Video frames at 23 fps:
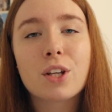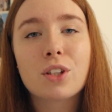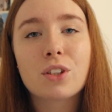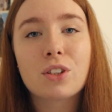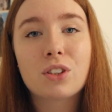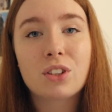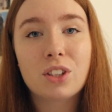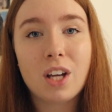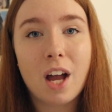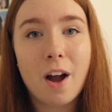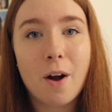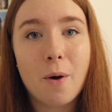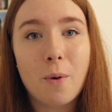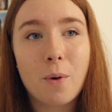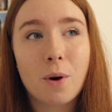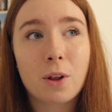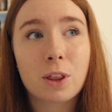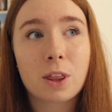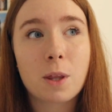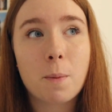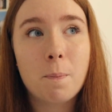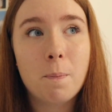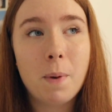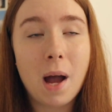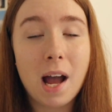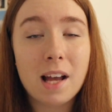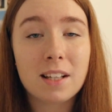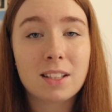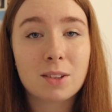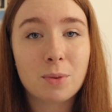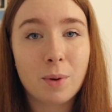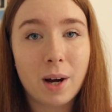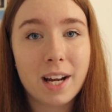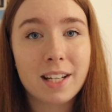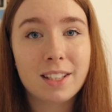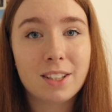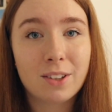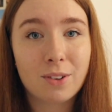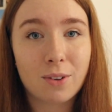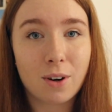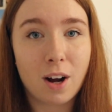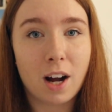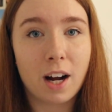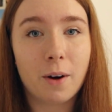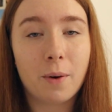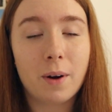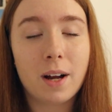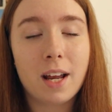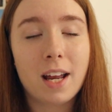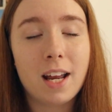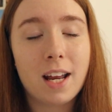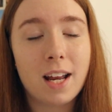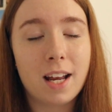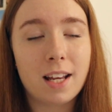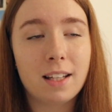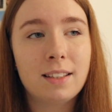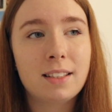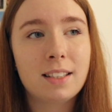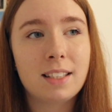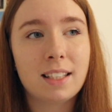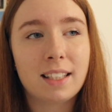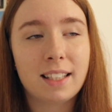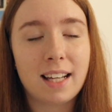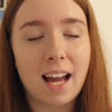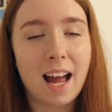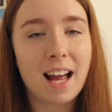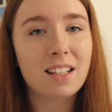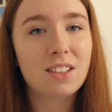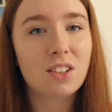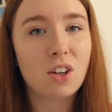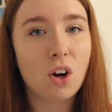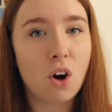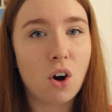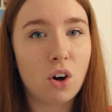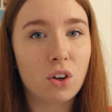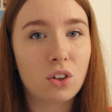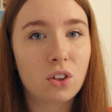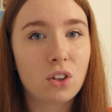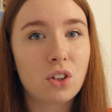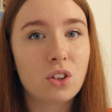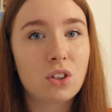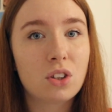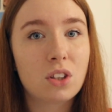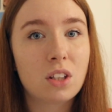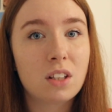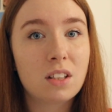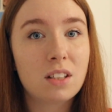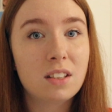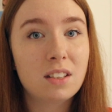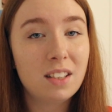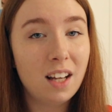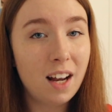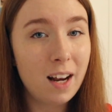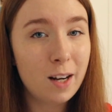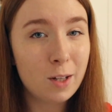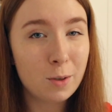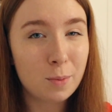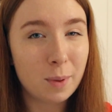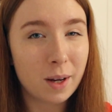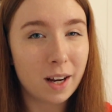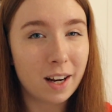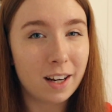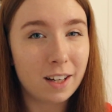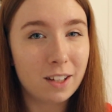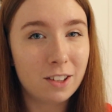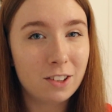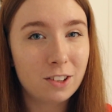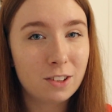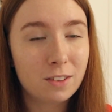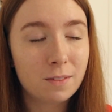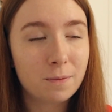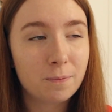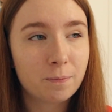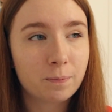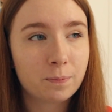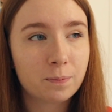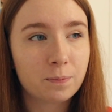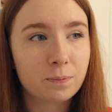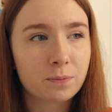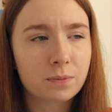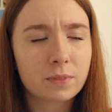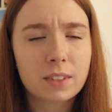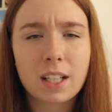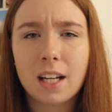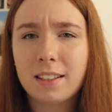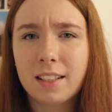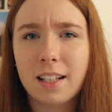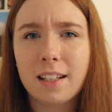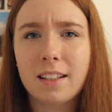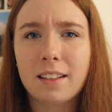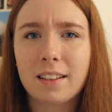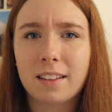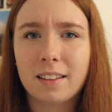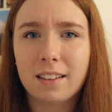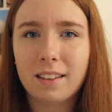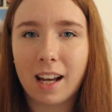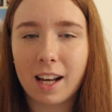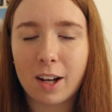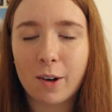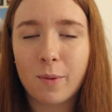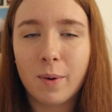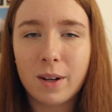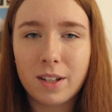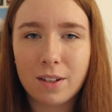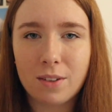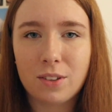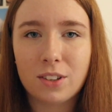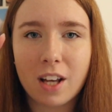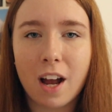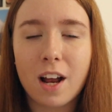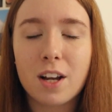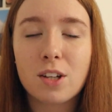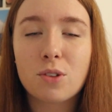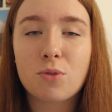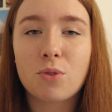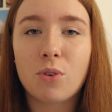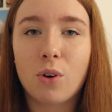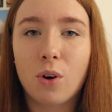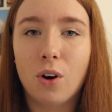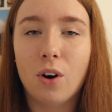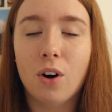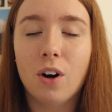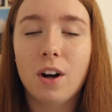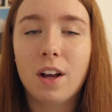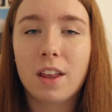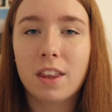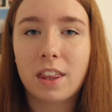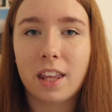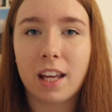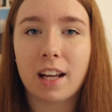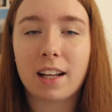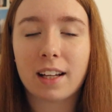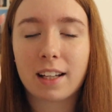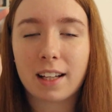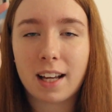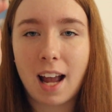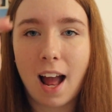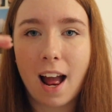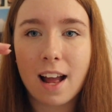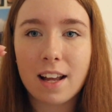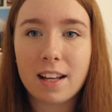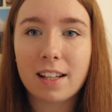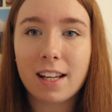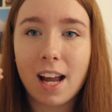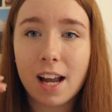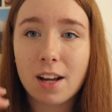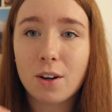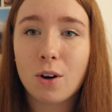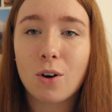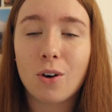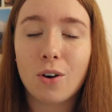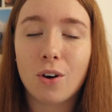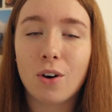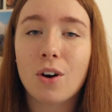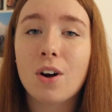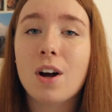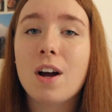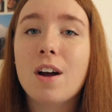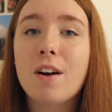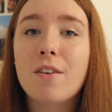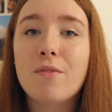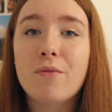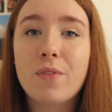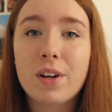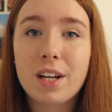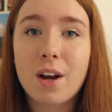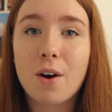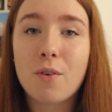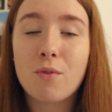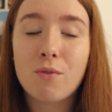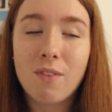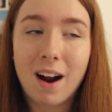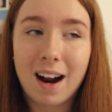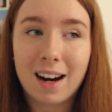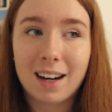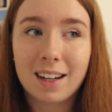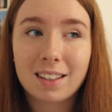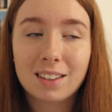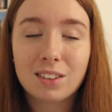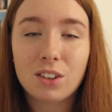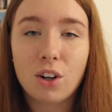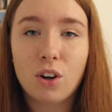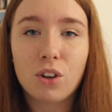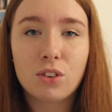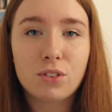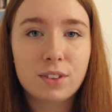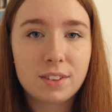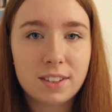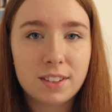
So the best way to grow is to get on the search page, as in like when you search for a thing, get your video ranked on